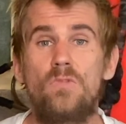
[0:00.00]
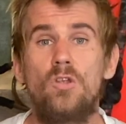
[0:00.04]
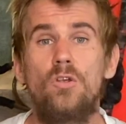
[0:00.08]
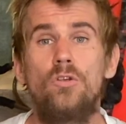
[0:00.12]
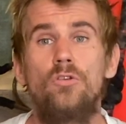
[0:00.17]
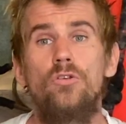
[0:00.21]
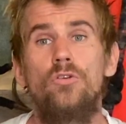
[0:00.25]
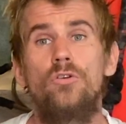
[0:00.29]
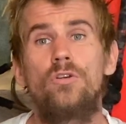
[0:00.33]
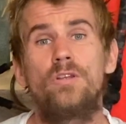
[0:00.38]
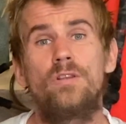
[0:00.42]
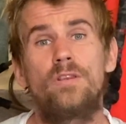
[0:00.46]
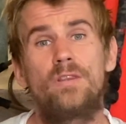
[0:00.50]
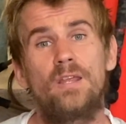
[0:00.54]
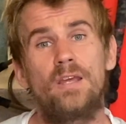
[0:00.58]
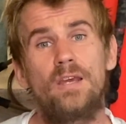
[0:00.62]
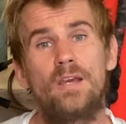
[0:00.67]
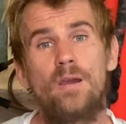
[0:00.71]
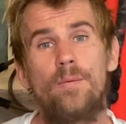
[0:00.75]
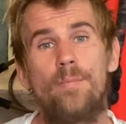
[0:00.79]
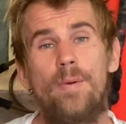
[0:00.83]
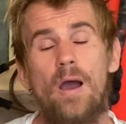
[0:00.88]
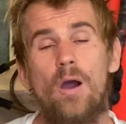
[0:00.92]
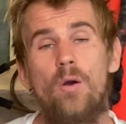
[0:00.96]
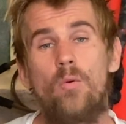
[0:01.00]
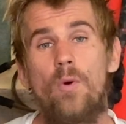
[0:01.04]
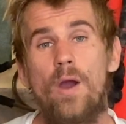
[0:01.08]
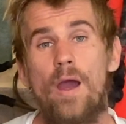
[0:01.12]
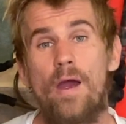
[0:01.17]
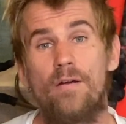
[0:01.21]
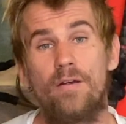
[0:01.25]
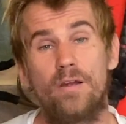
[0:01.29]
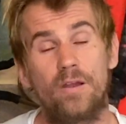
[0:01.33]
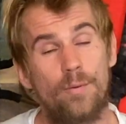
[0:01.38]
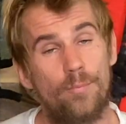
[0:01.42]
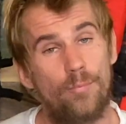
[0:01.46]
You can think about
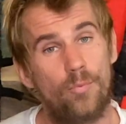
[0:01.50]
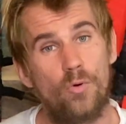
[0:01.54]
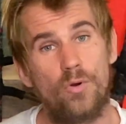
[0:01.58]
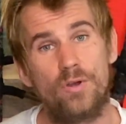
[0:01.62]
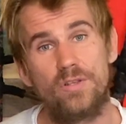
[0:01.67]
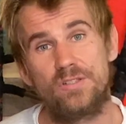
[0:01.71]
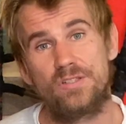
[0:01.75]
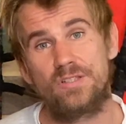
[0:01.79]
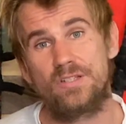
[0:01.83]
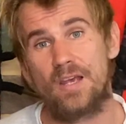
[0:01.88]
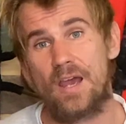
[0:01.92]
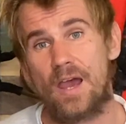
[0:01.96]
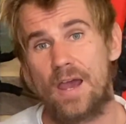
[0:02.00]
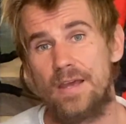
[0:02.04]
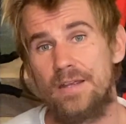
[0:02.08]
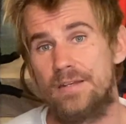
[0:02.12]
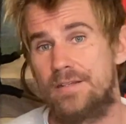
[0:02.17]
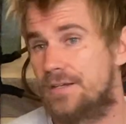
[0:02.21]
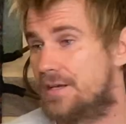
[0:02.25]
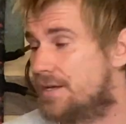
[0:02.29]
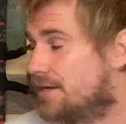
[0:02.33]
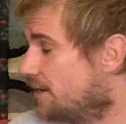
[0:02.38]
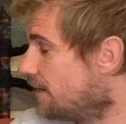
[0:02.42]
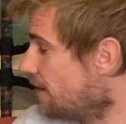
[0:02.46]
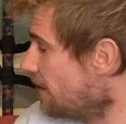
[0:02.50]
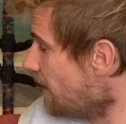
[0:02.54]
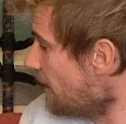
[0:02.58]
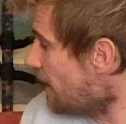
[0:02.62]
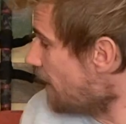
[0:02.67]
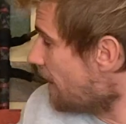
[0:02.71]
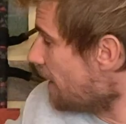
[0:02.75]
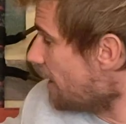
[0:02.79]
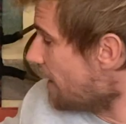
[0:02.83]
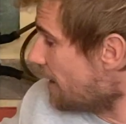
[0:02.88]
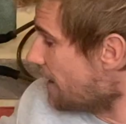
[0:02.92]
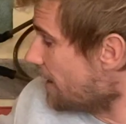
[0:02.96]
wearing a buoyancy aid,
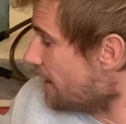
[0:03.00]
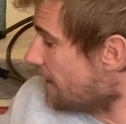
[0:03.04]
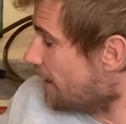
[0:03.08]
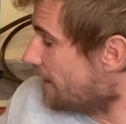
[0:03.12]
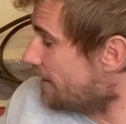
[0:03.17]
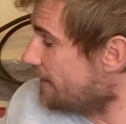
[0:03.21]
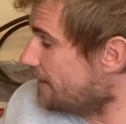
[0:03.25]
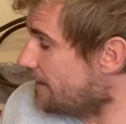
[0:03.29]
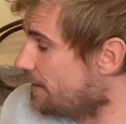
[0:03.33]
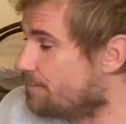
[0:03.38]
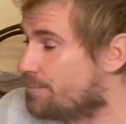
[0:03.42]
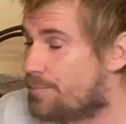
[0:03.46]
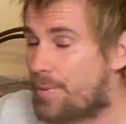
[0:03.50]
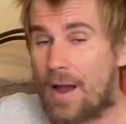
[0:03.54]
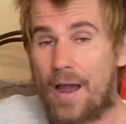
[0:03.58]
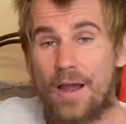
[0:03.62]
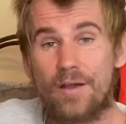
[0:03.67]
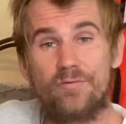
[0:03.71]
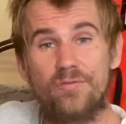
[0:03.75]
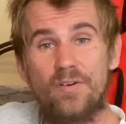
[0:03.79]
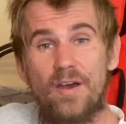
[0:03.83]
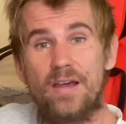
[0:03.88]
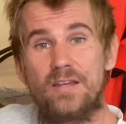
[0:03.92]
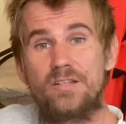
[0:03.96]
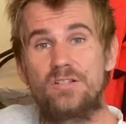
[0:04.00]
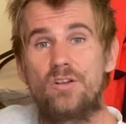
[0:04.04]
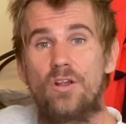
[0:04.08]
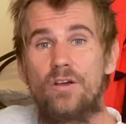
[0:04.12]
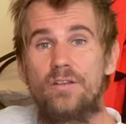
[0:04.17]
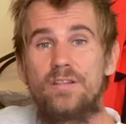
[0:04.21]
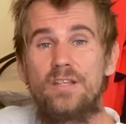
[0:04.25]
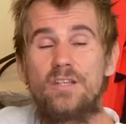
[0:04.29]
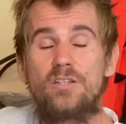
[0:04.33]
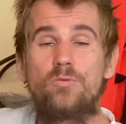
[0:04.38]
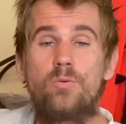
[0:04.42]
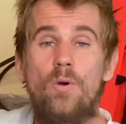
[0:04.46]
an impact vest
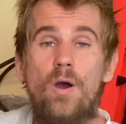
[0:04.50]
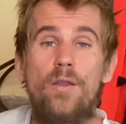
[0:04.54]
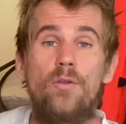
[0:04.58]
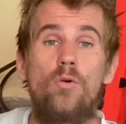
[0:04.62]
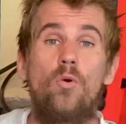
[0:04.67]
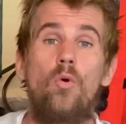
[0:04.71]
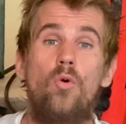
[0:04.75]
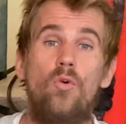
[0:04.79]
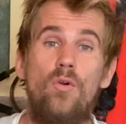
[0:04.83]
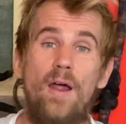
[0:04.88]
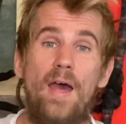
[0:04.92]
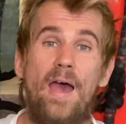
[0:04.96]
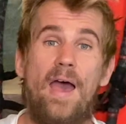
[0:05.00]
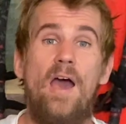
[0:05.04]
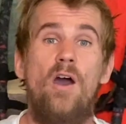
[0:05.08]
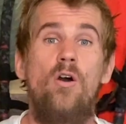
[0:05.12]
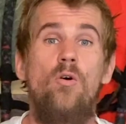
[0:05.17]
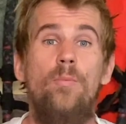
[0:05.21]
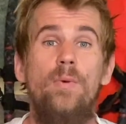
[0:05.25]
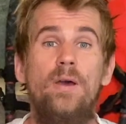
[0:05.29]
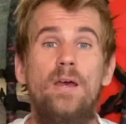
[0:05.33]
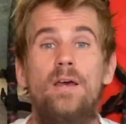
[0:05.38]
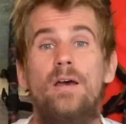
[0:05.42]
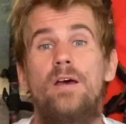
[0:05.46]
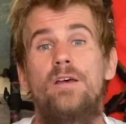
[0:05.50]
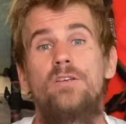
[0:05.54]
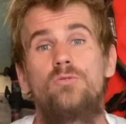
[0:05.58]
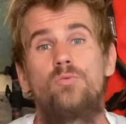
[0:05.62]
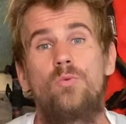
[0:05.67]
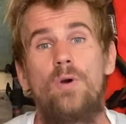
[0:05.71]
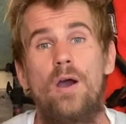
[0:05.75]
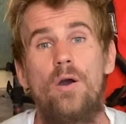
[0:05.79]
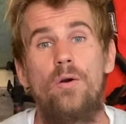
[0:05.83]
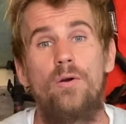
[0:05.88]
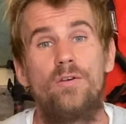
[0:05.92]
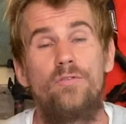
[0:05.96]
like this one, or a helmet as
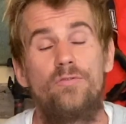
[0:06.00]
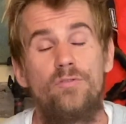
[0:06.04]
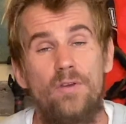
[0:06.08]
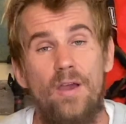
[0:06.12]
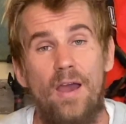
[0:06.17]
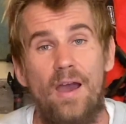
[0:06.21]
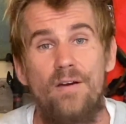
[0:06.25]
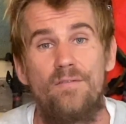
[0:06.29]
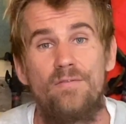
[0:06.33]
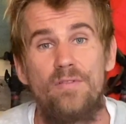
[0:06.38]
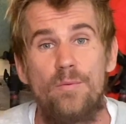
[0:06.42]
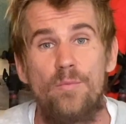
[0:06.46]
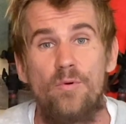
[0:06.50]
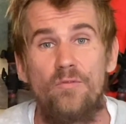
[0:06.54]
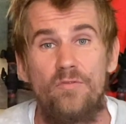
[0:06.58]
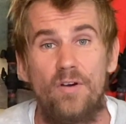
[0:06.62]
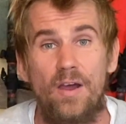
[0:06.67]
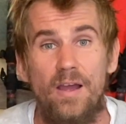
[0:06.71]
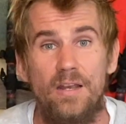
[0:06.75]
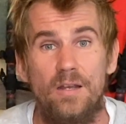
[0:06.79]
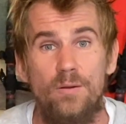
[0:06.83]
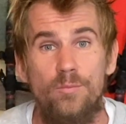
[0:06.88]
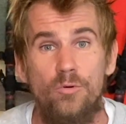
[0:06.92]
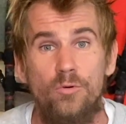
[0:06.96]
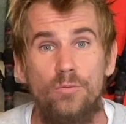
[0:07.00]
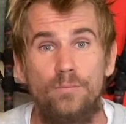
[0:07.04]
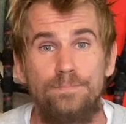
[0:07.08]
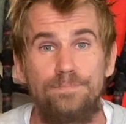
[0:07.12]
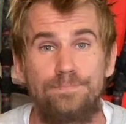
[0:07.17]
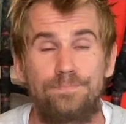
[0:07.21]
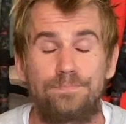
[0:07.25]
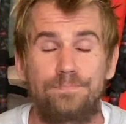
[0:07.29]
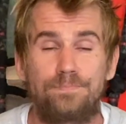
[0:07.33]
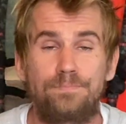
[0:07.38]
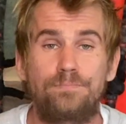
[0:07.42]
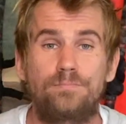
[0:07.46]
well if you have them available.
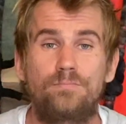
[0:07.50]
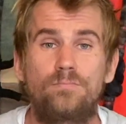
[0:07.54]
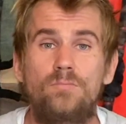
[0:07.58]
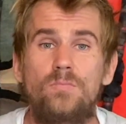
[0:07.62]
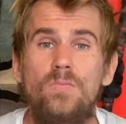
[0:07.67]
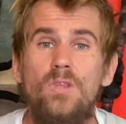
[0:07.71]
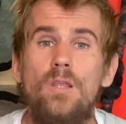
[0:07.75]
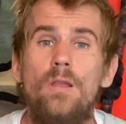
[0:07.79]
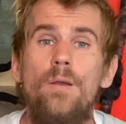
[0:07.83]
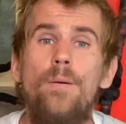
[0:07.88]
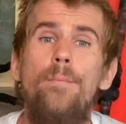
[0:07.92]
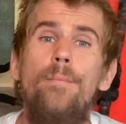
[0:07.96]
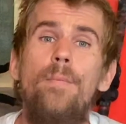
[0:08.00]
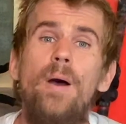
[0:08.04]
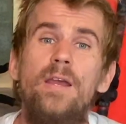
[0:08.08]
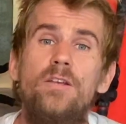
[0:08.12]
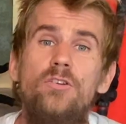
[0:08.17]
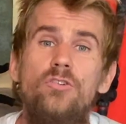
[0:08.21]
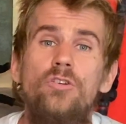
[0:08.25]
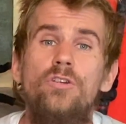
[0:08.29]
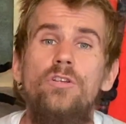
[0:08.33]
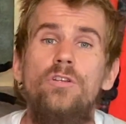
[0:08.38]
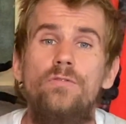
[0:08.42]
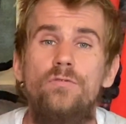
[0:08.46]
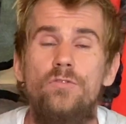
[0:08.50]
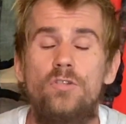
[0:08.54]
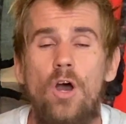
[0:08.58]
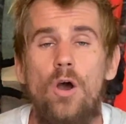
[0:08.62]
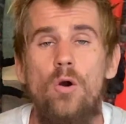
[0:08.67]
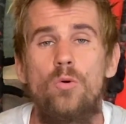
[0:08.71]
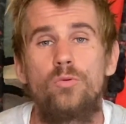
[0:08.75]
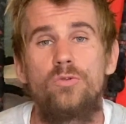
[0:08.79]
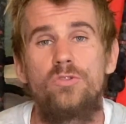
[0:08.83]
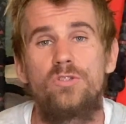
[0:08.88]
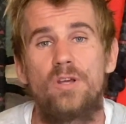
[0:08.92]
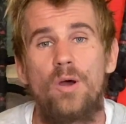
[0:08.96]
Make sure you've
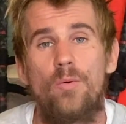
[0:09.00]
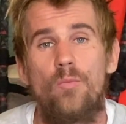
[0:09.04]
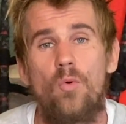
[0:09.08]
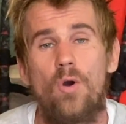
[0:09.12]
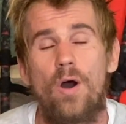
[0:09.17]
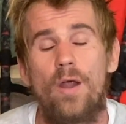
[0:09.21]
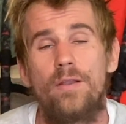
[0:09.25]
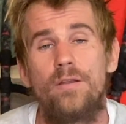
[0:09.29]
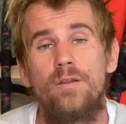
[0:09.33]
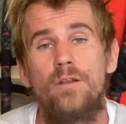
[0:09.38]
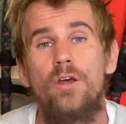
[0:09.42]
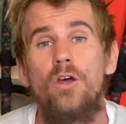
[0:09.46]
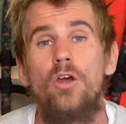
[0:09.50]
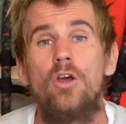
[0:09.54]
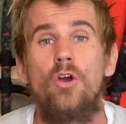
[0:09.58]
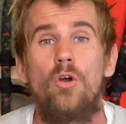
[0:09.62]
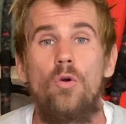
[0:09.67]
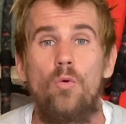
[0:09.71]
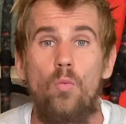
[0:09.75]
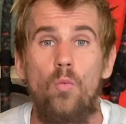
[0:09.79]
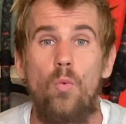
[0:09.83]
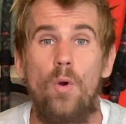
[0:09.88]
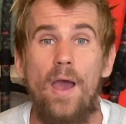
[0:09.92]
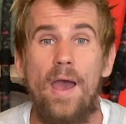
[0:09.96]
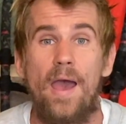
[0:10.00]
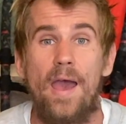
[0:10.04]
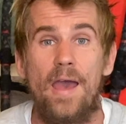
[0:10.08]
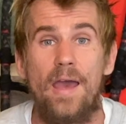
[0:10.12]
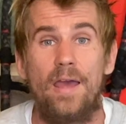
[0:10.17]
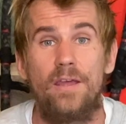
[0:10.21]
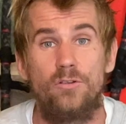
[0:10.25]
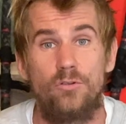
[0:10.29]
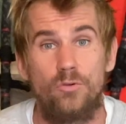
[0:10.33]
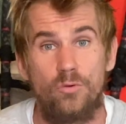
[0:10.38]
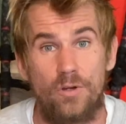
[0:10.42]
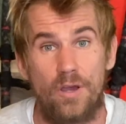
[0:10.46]
told someone where
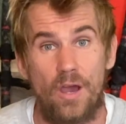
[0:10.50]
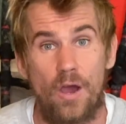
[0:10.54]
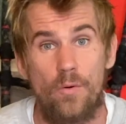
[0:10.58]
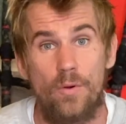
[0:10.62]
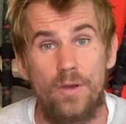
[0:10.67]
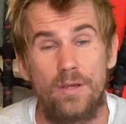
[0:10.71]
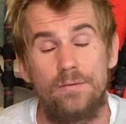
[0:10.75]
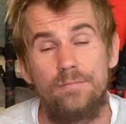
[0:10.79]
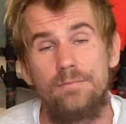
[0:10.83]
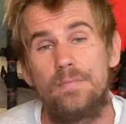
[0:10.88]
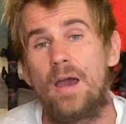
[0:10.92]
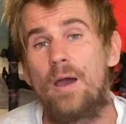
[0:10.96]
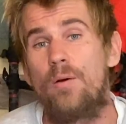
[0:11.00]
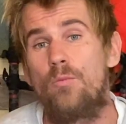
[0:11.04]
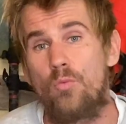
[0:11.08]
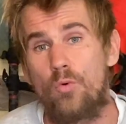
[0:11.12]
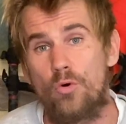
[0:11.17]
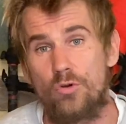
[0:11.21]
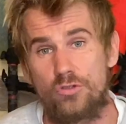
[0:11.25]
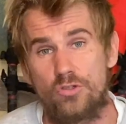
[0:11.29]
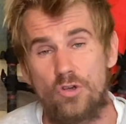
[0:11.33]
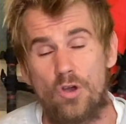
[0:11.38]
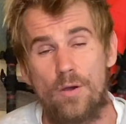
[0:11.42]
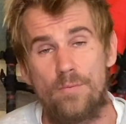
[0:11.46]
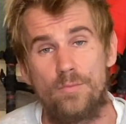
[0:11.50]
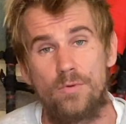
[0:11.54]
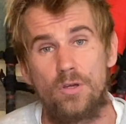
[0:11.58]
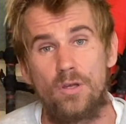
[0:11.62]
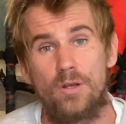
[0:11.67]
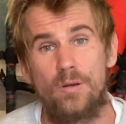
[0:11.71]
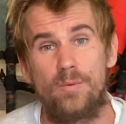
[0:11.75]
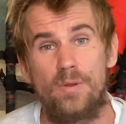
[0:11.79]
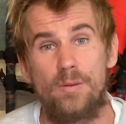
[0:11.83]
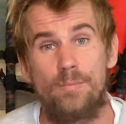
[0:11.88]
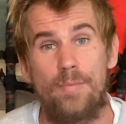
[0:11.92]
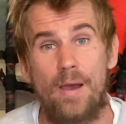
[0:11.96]
you're going and what time you're going
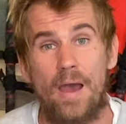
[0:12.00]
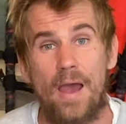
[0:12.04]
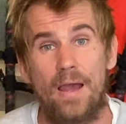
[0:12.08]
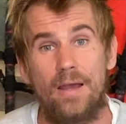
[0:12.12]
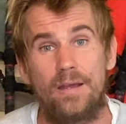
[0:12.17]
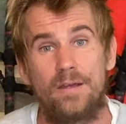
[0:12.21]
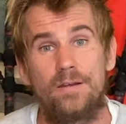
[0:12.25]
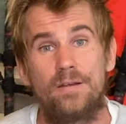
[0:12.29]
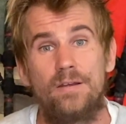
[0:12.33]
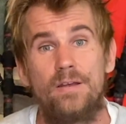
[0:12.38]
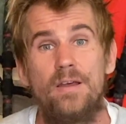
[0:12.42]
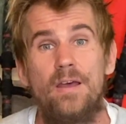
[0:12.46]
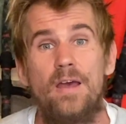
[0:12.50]
to be back.